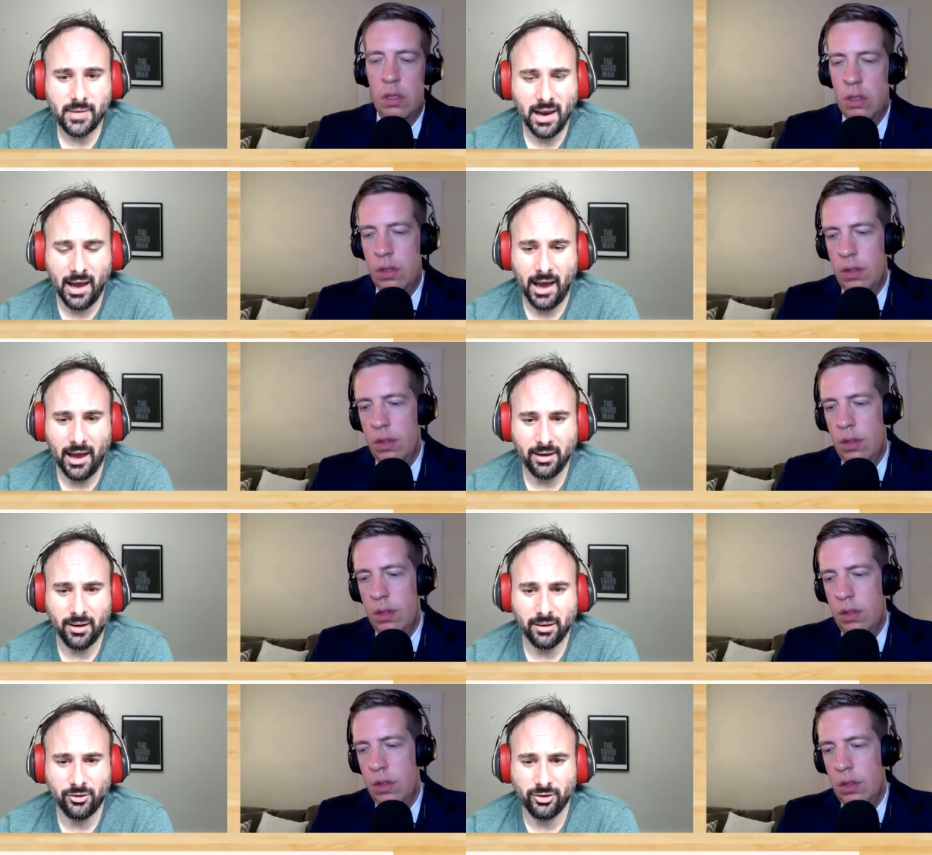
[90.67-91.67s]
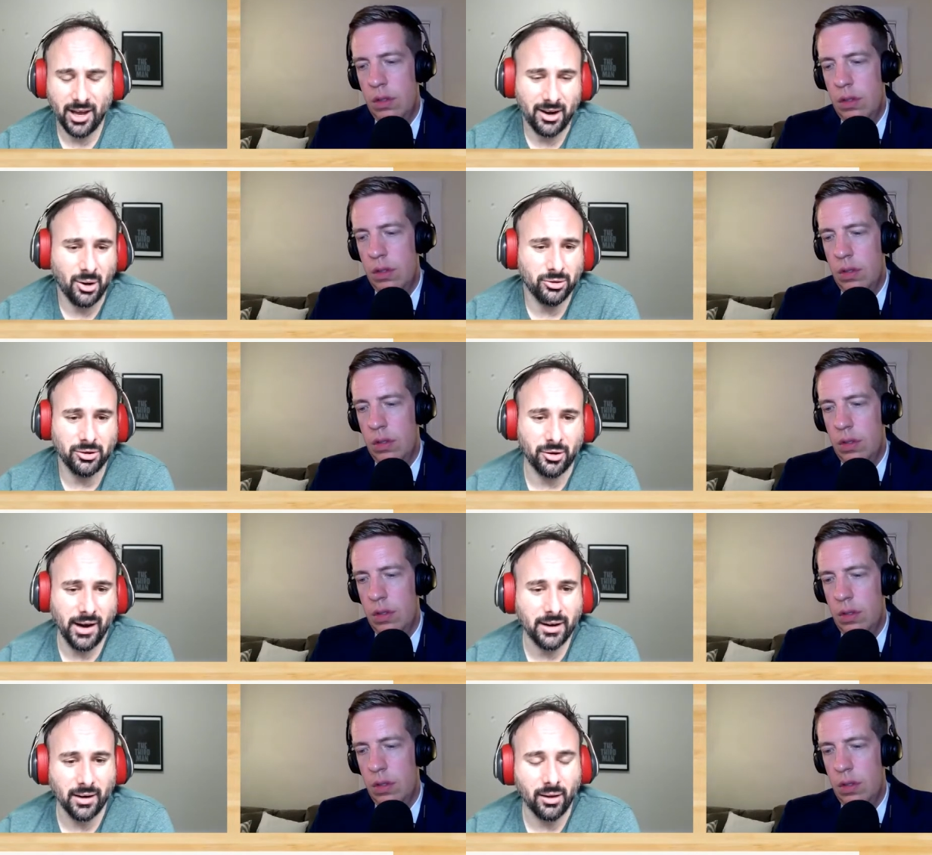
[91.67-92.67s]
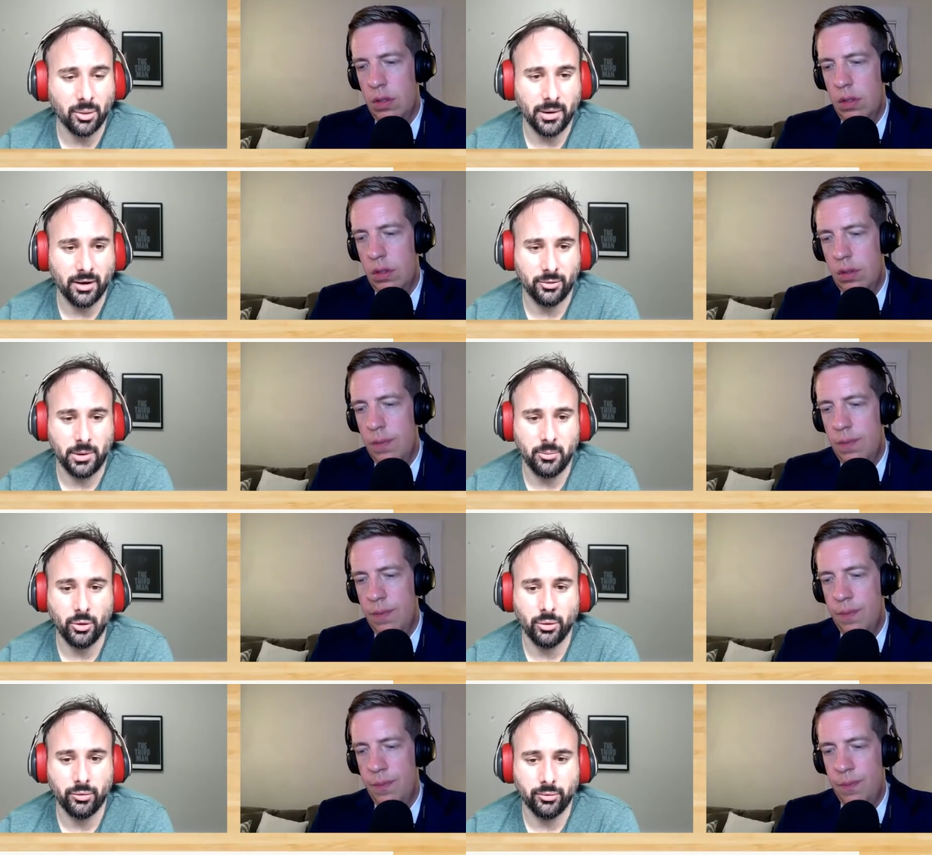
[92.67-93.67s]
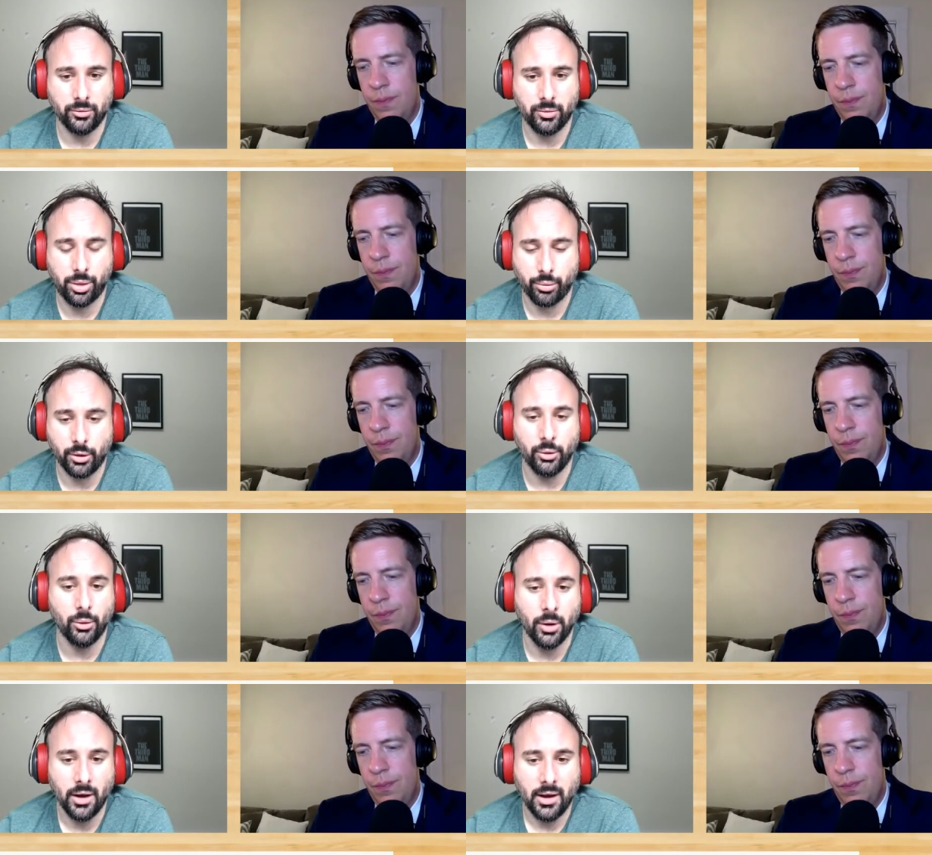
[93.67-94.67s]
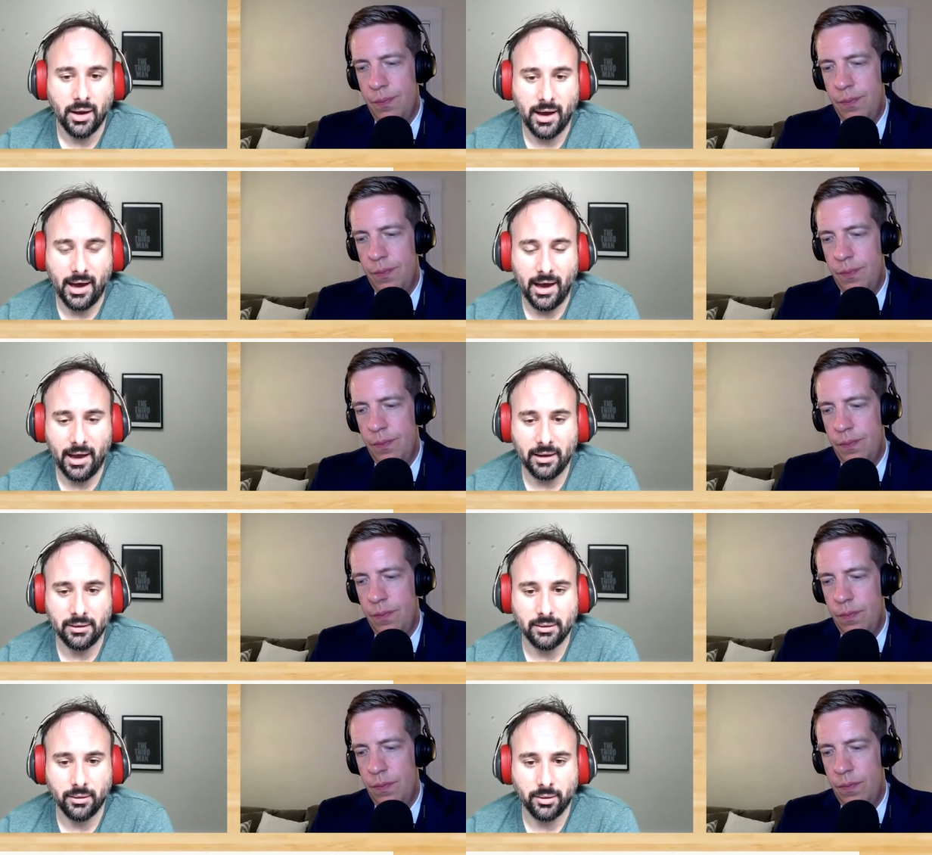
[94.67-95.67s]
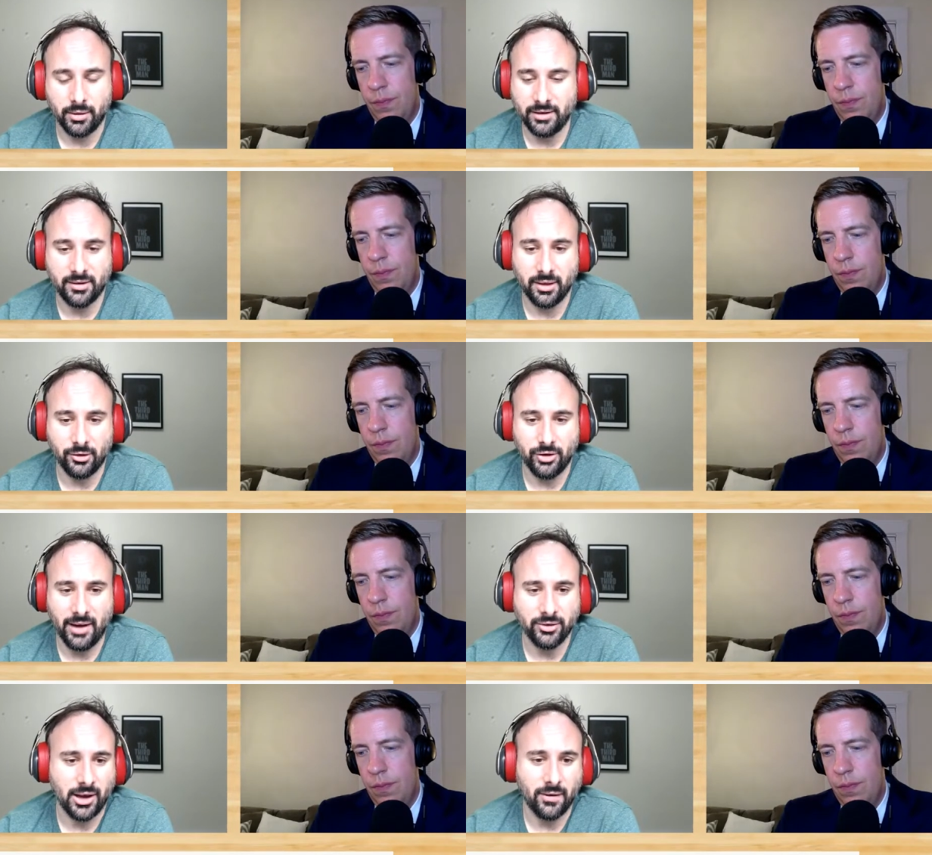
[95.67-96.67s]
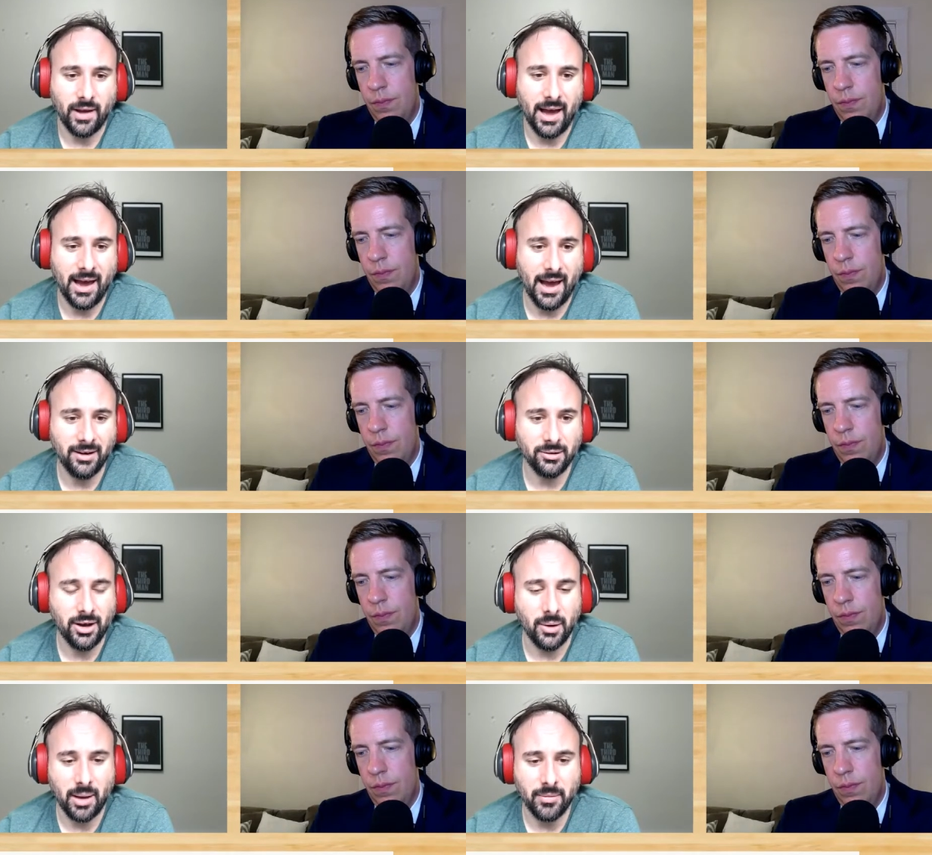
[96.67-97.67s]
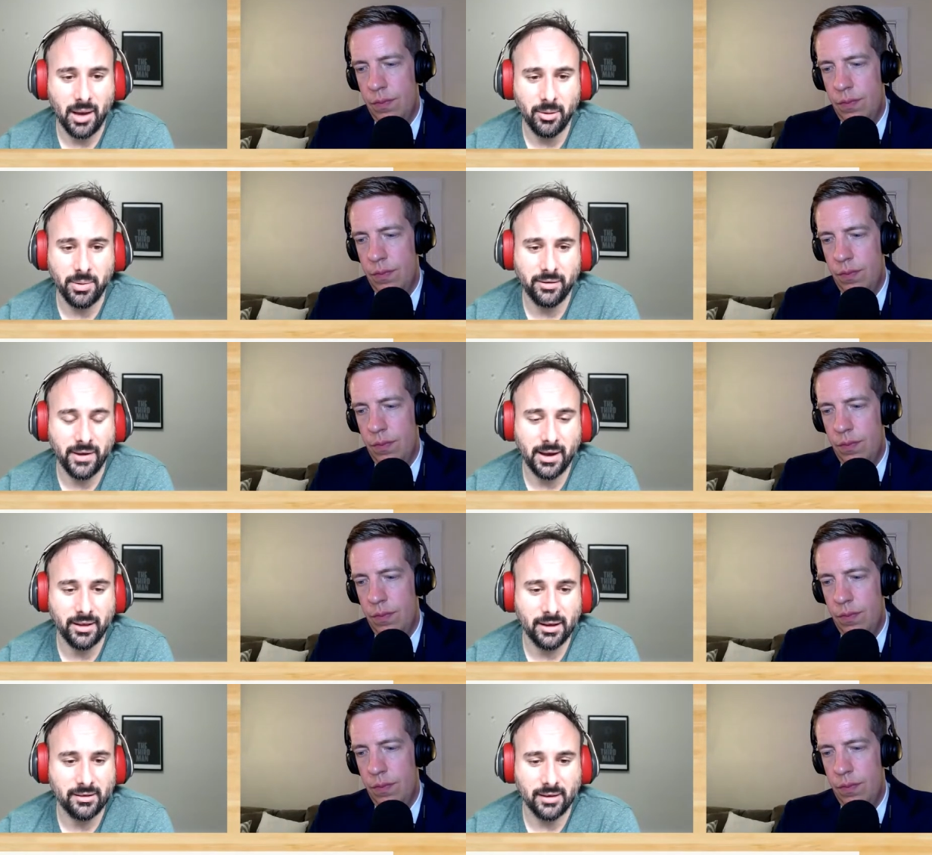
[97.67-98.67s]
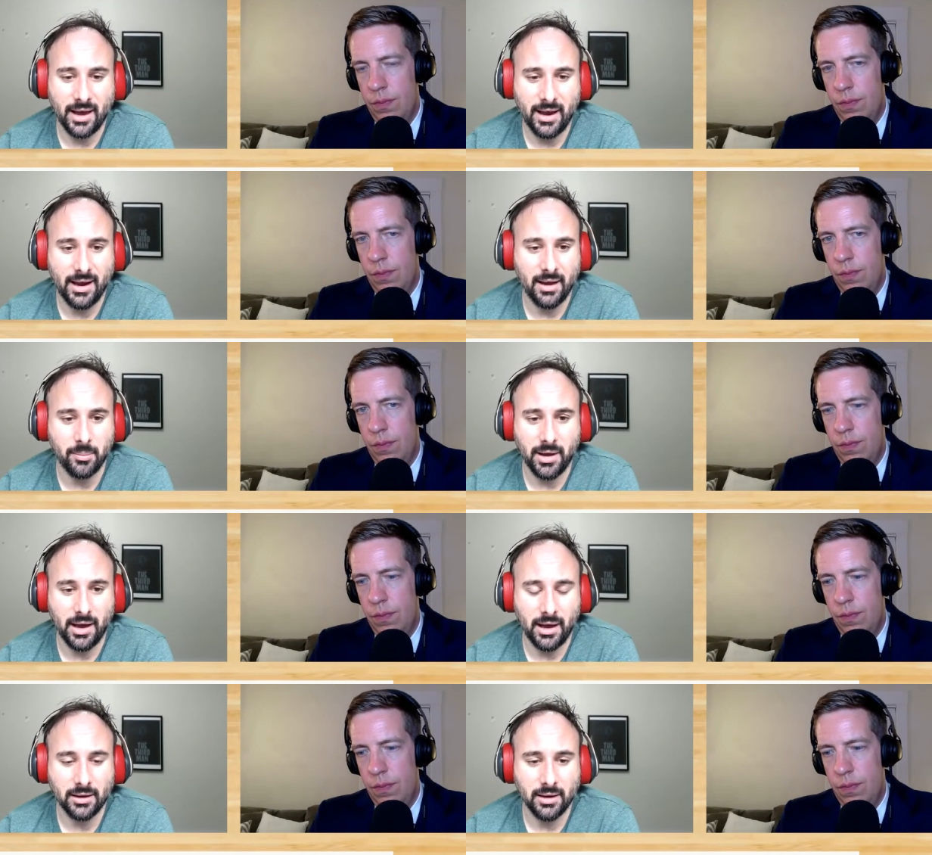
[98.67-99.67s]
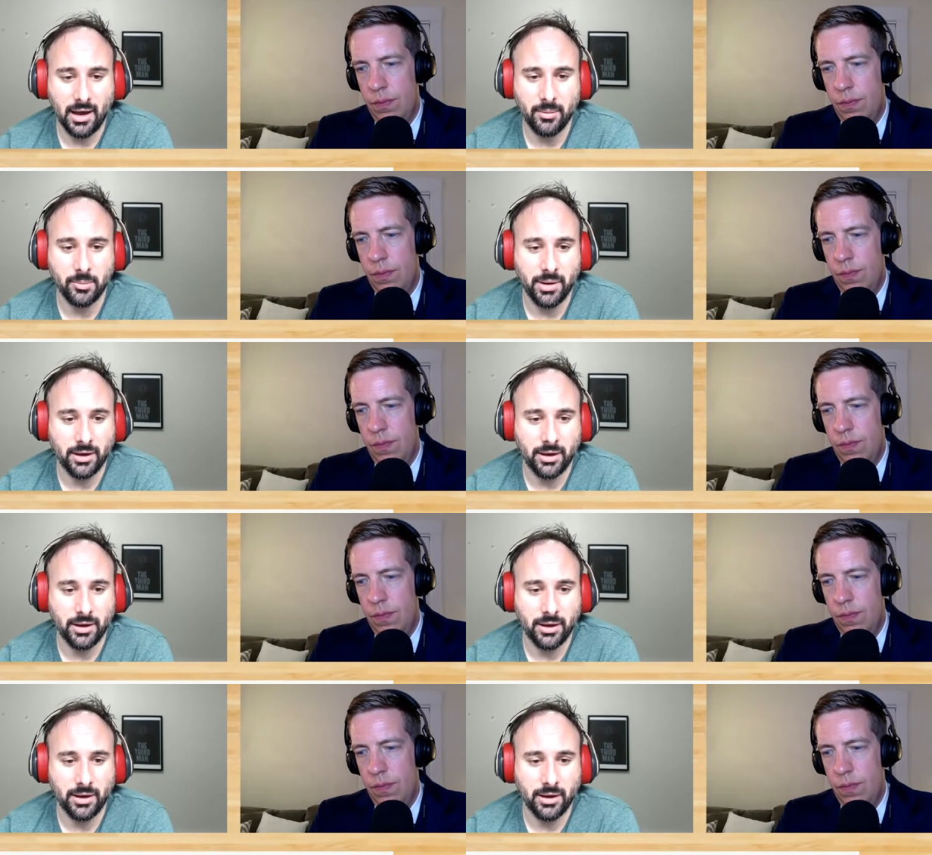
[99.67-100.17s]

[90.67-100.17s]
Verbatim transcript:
Speaker 1: uh, just kind of goes underrated a little bit as we move through uh, the rest of this draft cycle. I, I, don't know. I'm I'm a big fan of this. I am uh, I'm a big